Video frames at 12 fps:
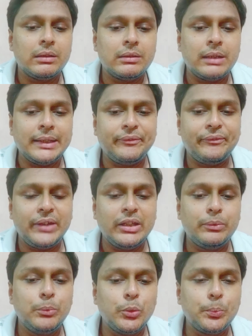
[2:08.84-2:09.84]
like
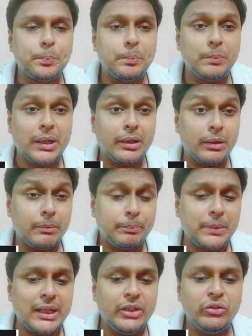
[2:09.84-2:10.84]
Facebook, my
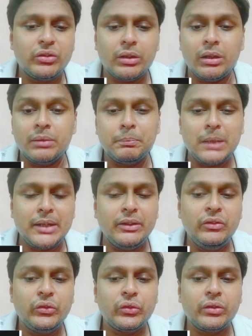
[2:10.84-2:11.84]
page on my
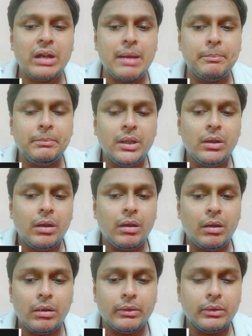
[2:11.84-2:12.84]
Instagram,
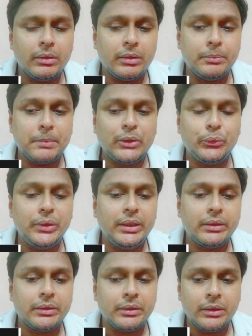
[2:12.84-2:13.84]
or in my
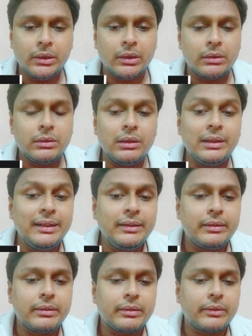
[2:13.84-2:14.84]
Twitter. The
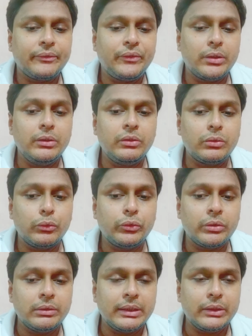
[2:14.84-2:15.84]
links for these
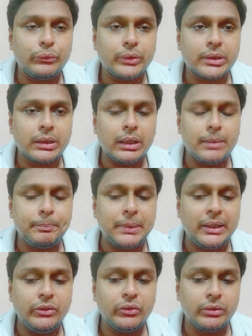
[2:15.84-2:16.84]
social network
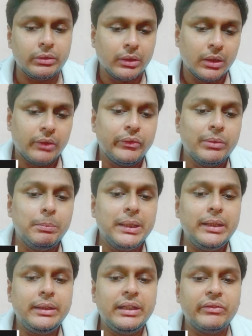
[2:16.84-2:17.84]
pages will
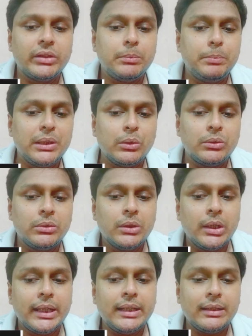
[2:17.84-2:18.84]
be given below
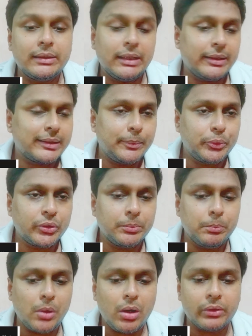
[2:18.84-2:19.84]
in the
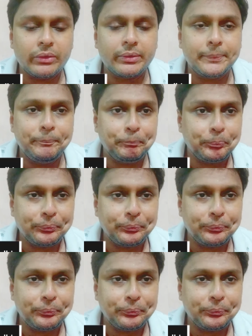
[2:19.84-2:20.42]
description box.